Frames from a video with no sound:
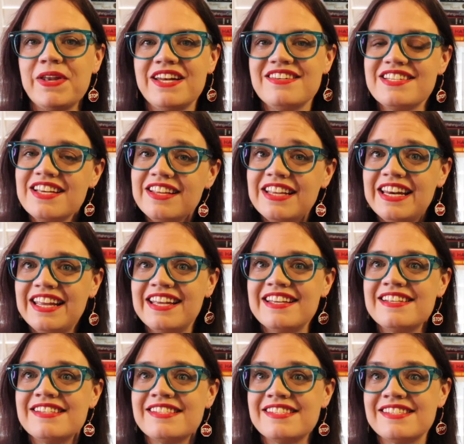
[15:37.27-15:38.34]
But until it
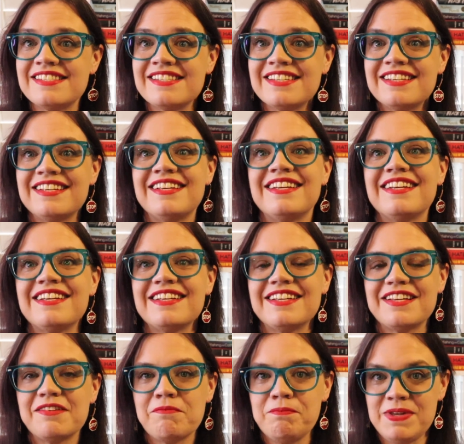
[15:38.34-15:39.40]
is,
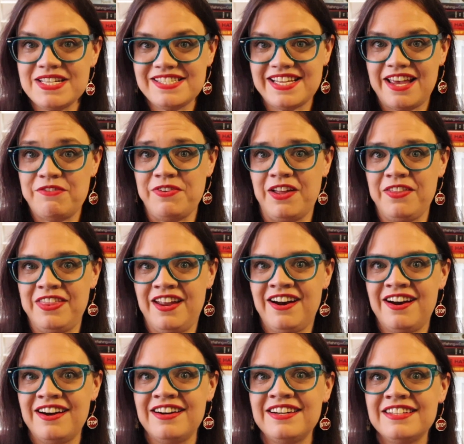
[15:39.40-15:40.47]
be safe out
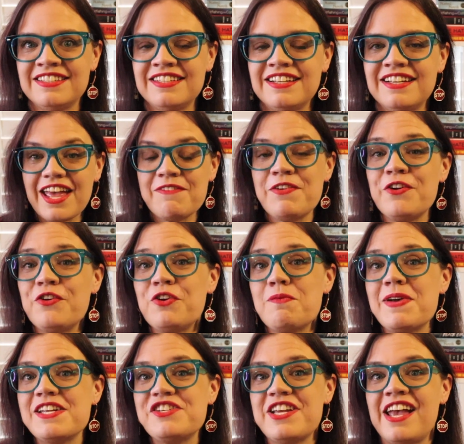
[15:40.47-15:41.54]
there. If you're new
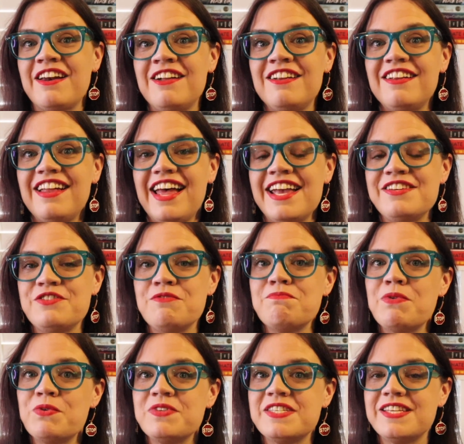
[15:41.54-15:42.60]
to my channel, I do
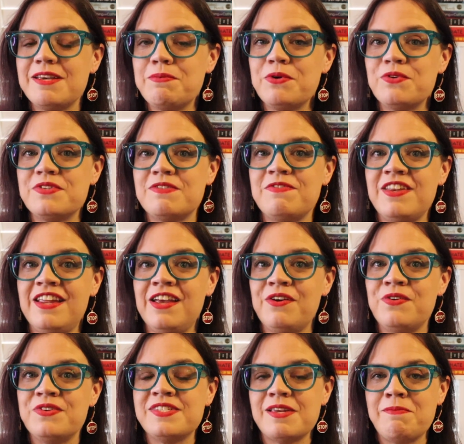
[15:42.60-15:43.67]
mostly post
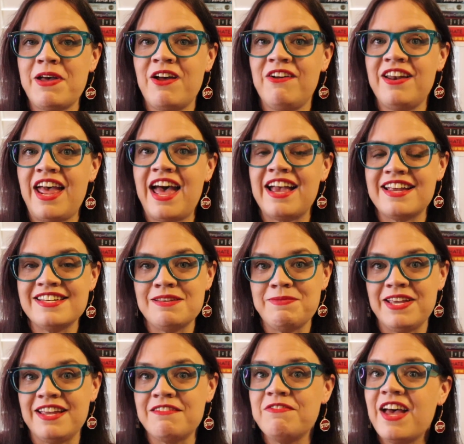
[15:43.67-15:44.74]
videos about
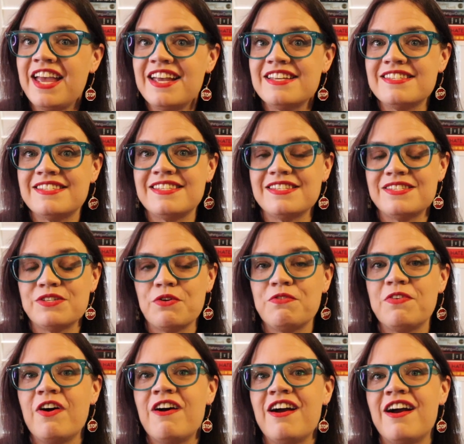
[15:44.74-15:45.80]
academic advice
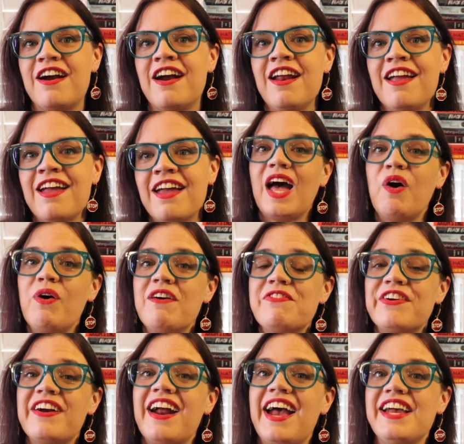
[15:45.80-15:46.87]
so far.
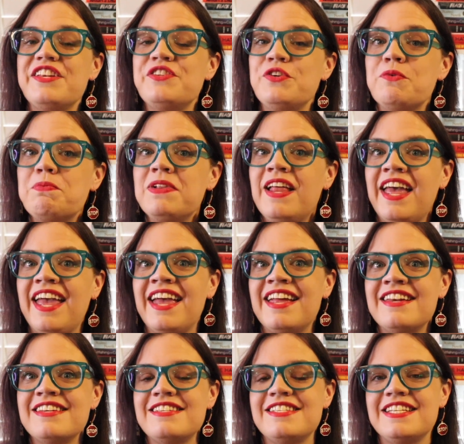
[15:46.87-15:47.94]
However, I do
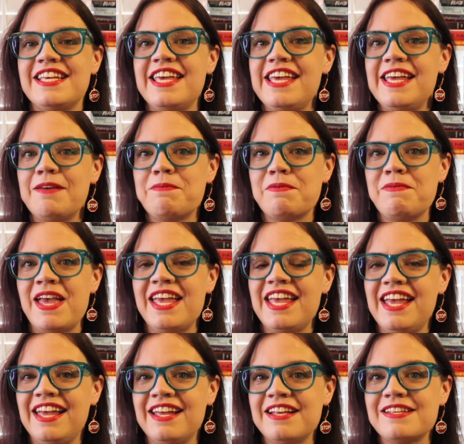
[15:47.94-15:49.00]
plan to keep
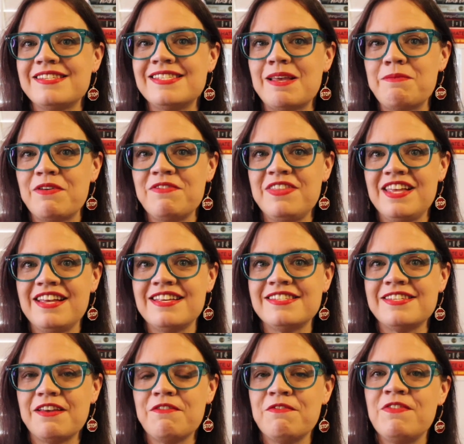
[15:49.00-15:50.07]
making some of
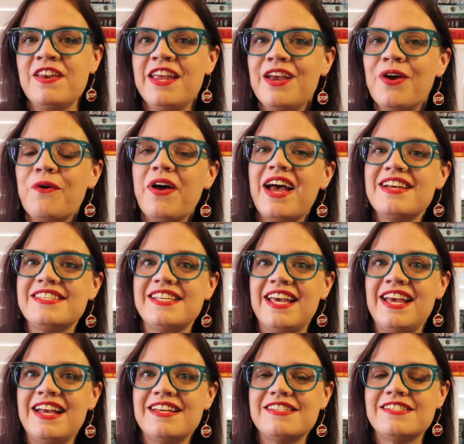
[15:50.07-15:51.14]
these video
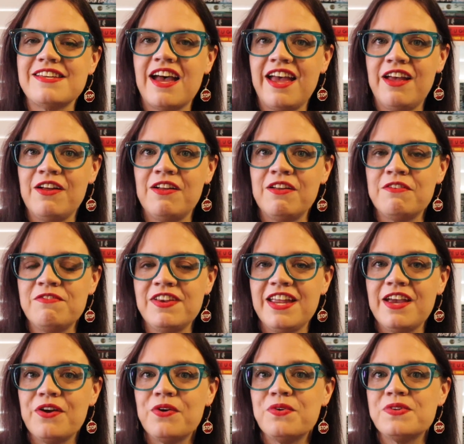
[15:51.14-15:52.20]
essay style
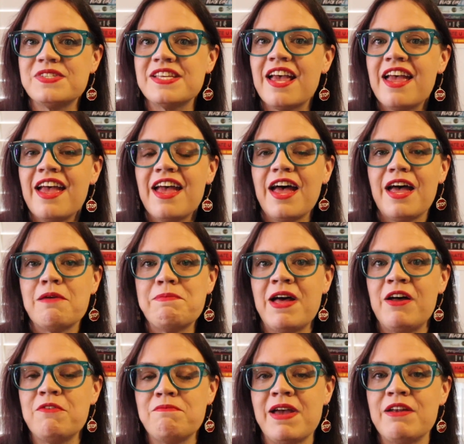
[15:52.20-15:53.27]
videos
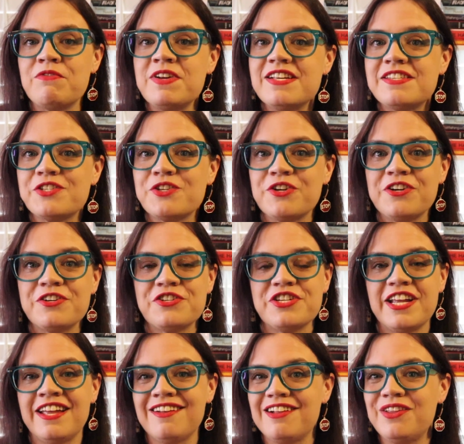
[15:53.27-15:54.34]
about my
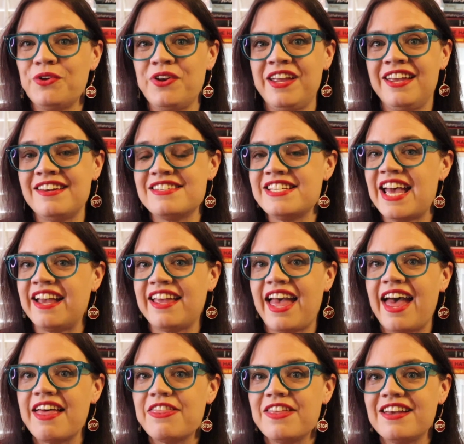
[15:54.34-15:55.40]
research, including
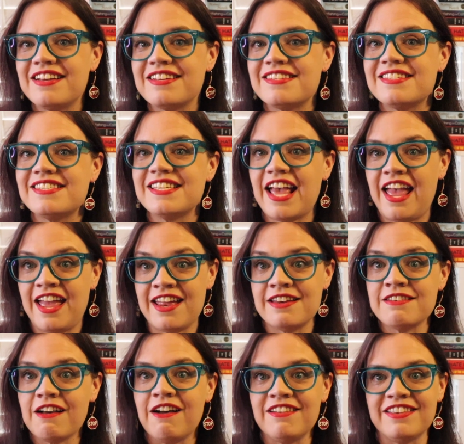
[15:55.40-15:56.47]
tech ethics
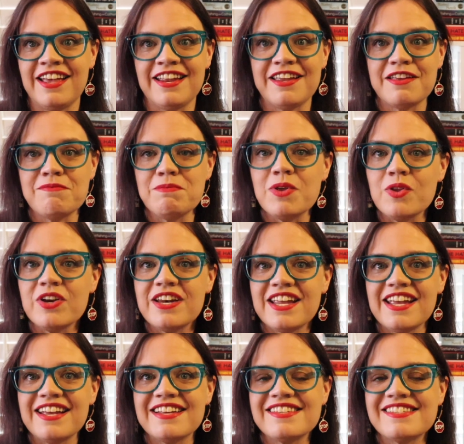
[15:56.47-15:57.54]
and online
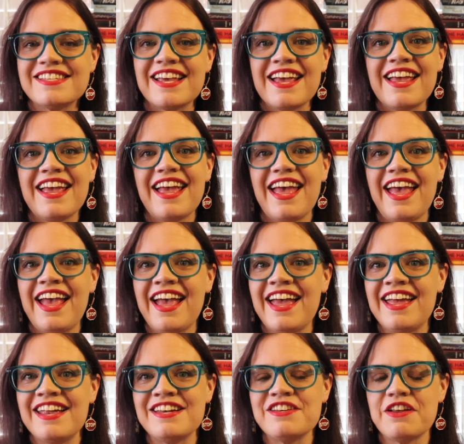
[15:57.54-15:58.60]
communities
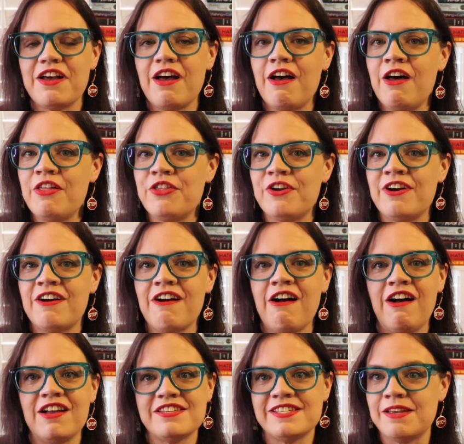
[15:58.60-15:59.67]
and other
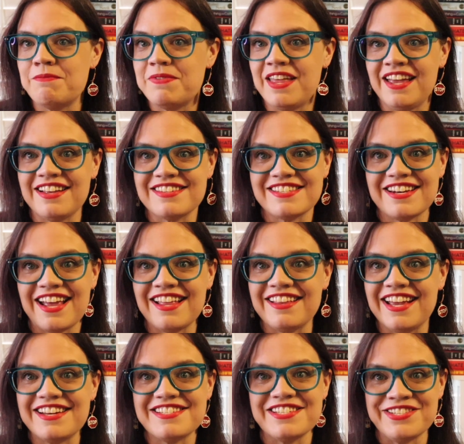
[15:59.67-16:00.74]
awesome things that I
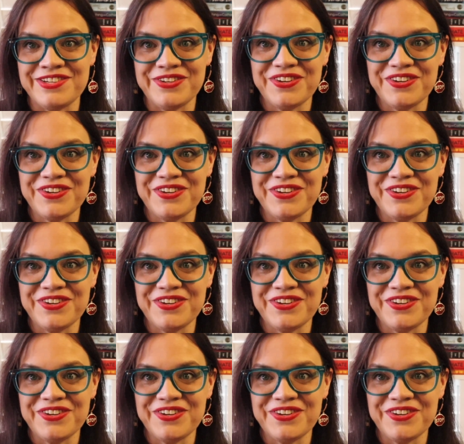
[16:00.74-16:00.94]
like to